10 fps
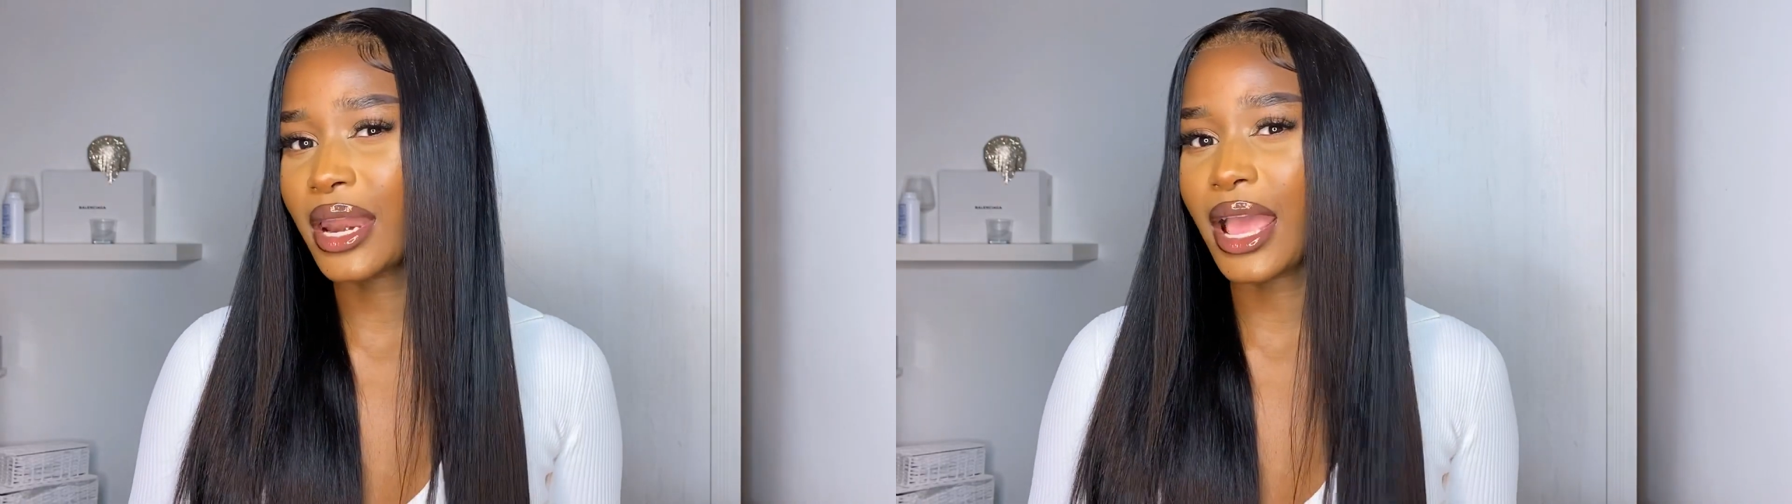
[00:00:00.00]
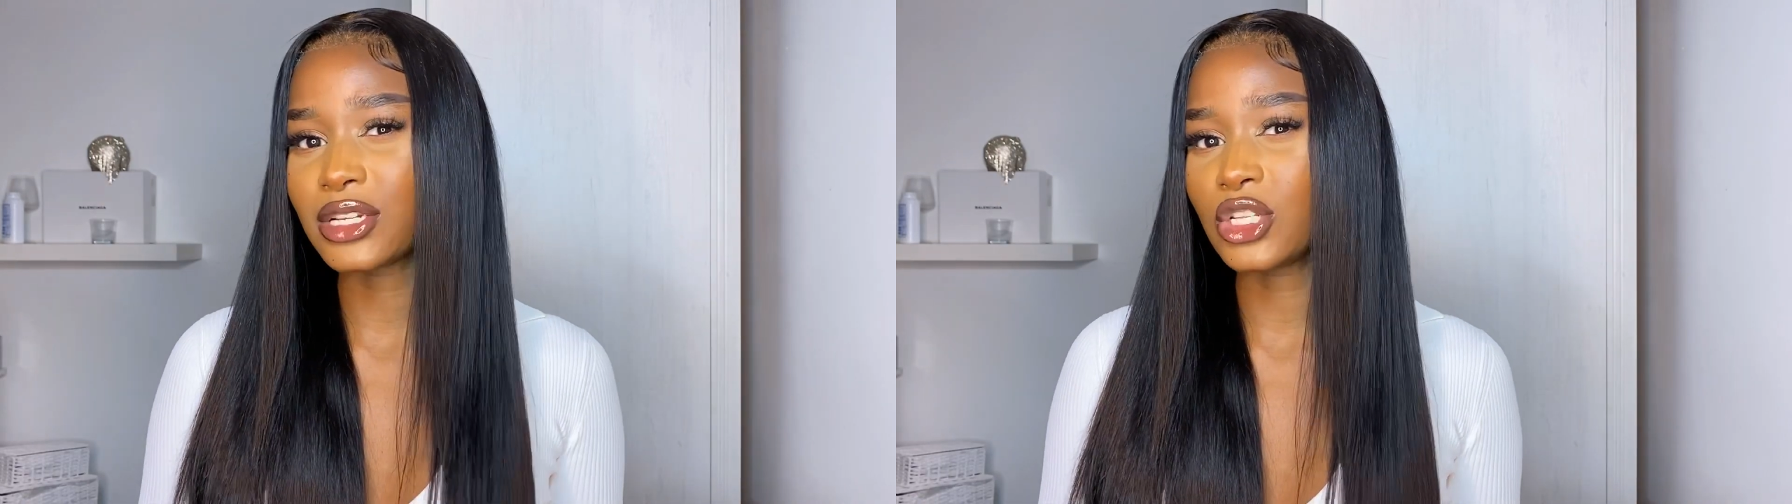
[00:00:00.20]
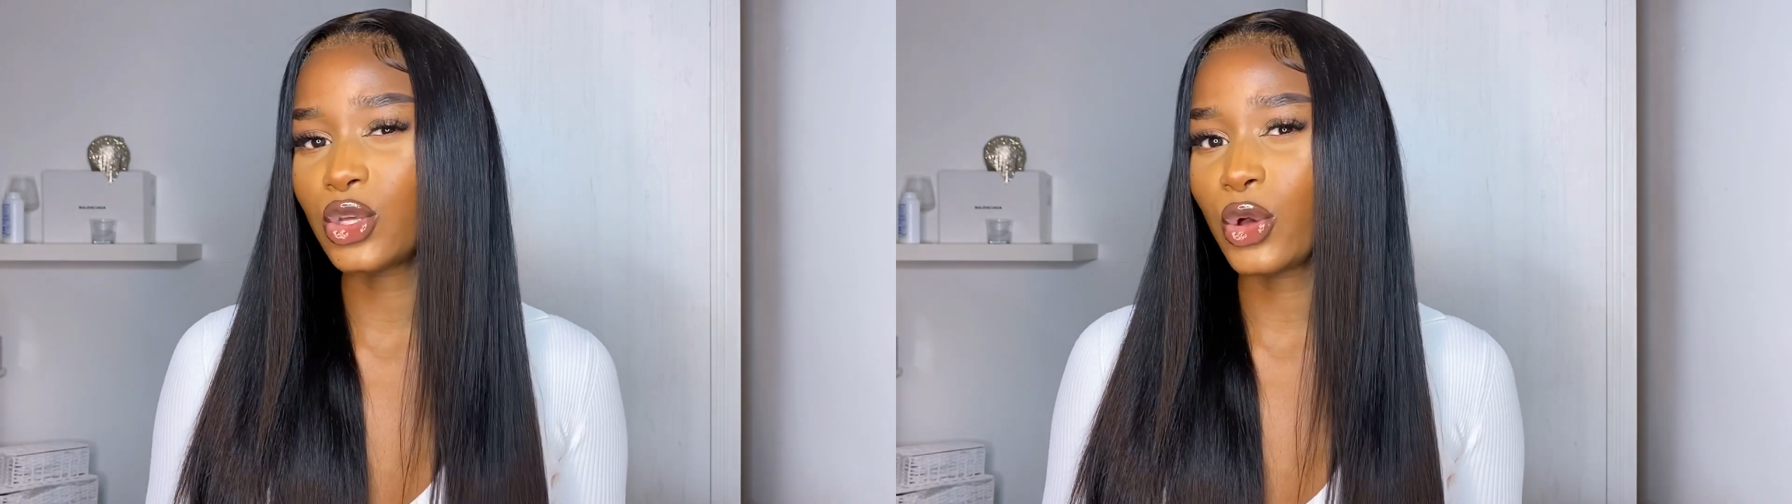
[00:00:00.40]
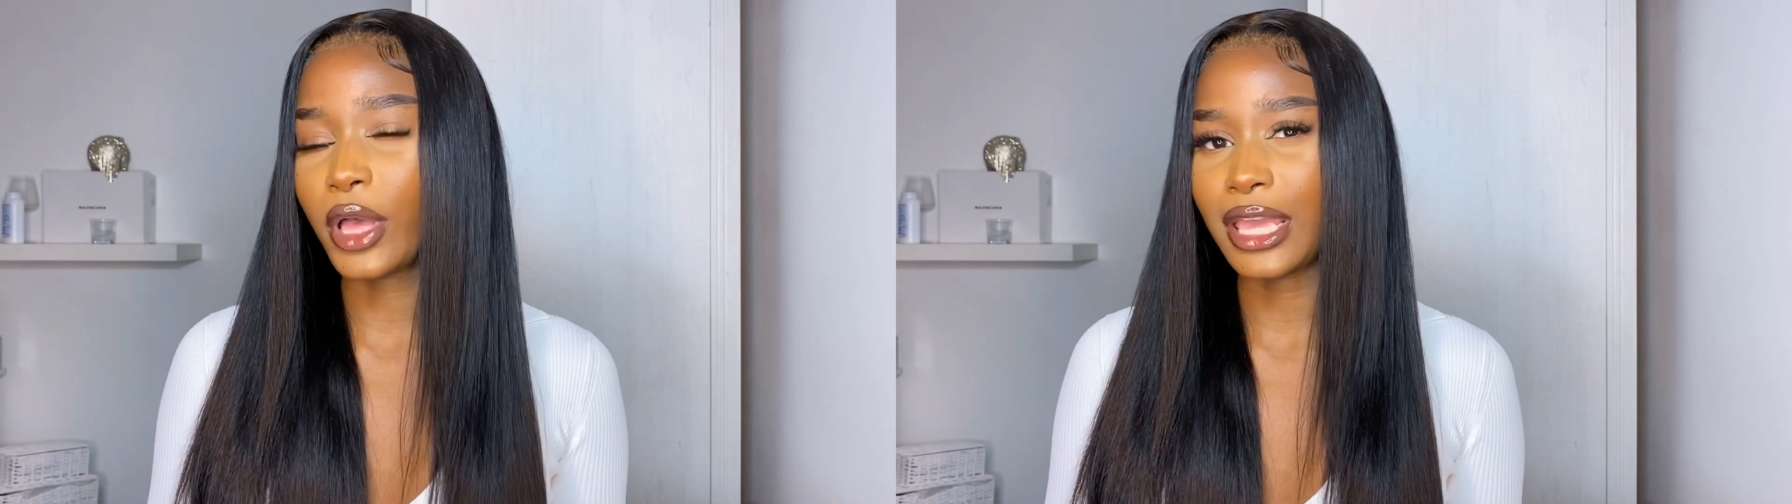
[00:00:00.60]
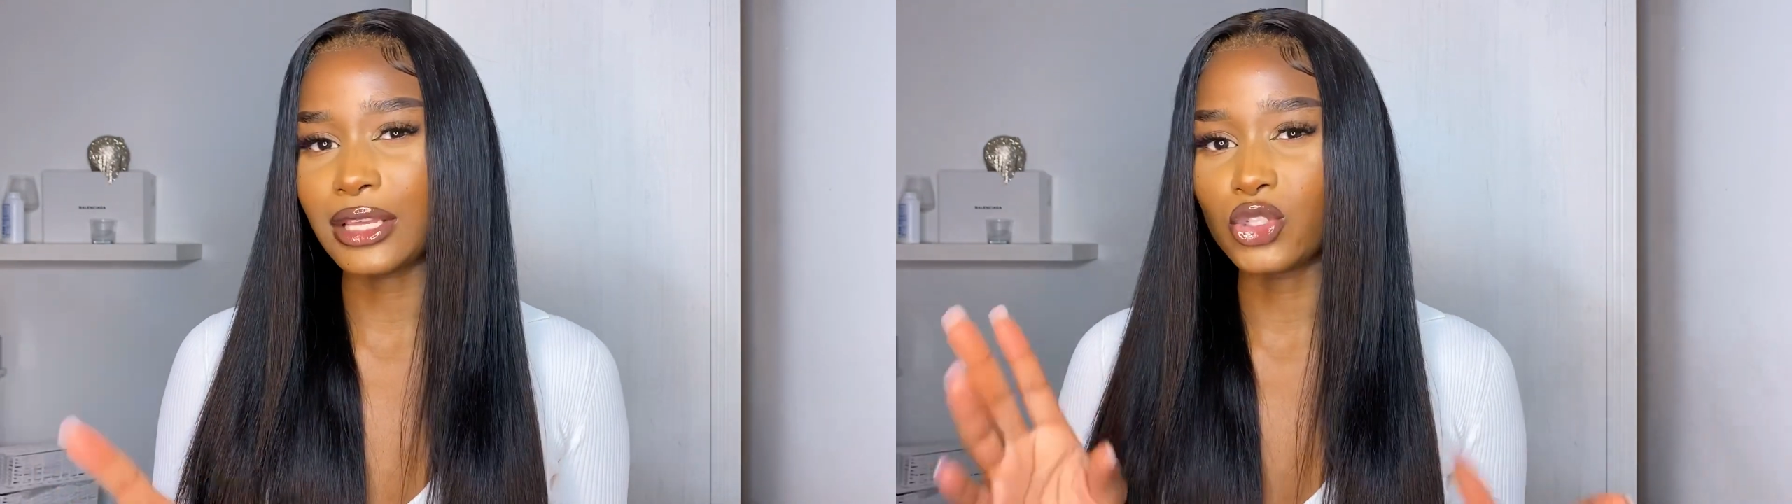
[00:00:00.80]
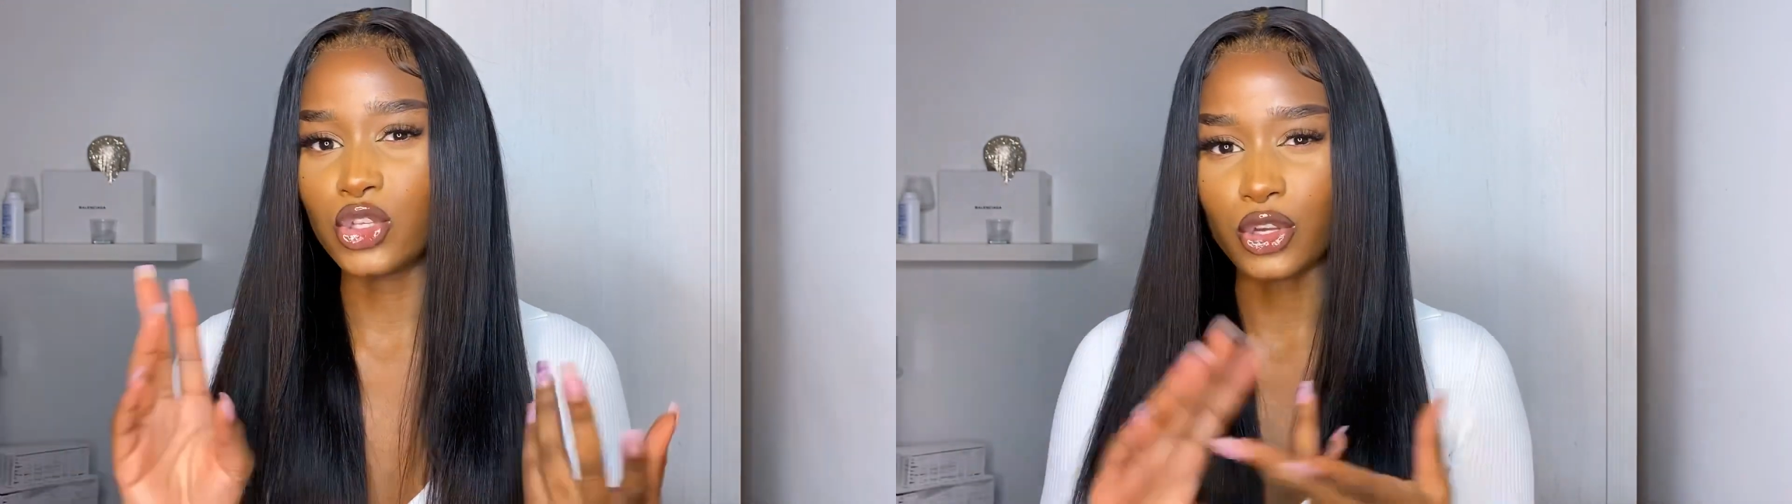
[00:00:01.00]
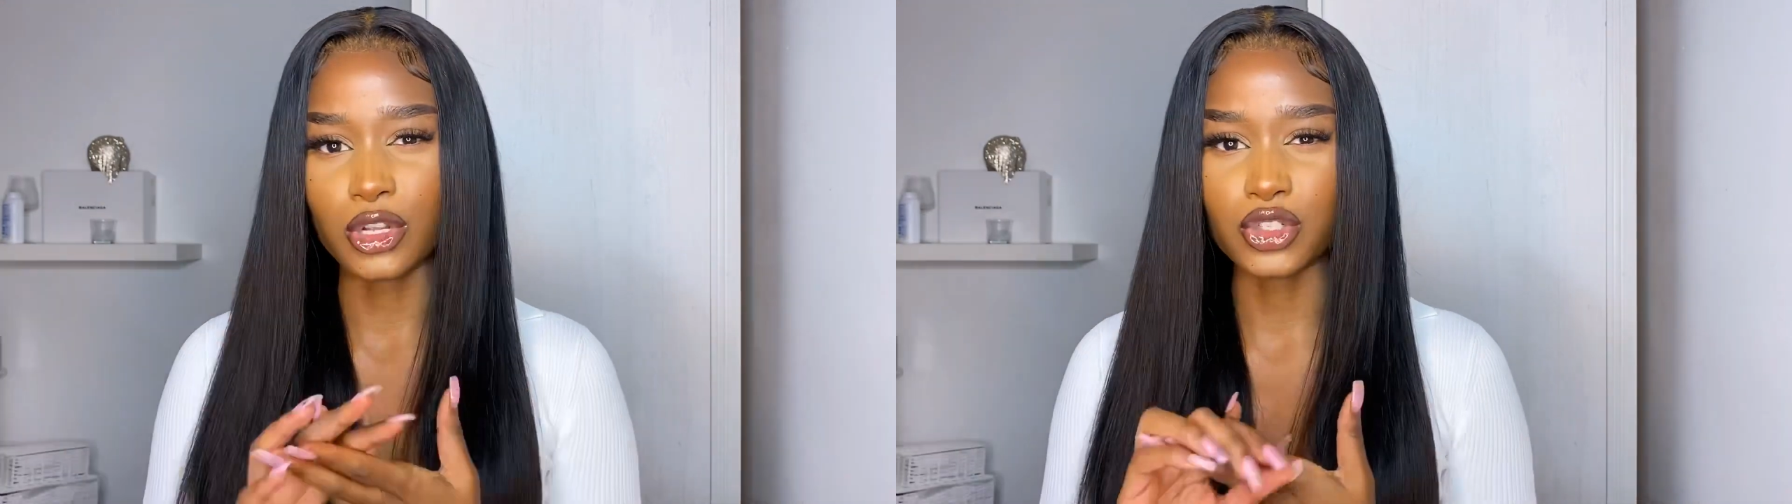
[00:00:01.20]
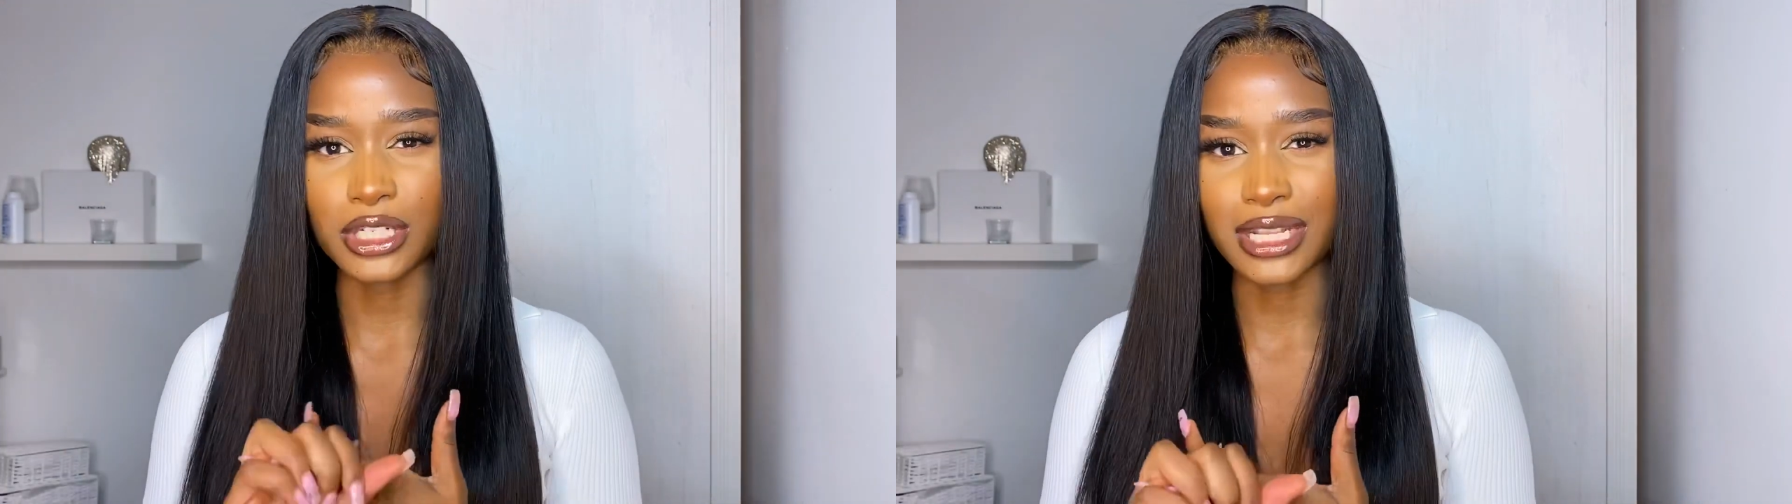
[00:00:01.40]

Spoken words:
and I actually got a 200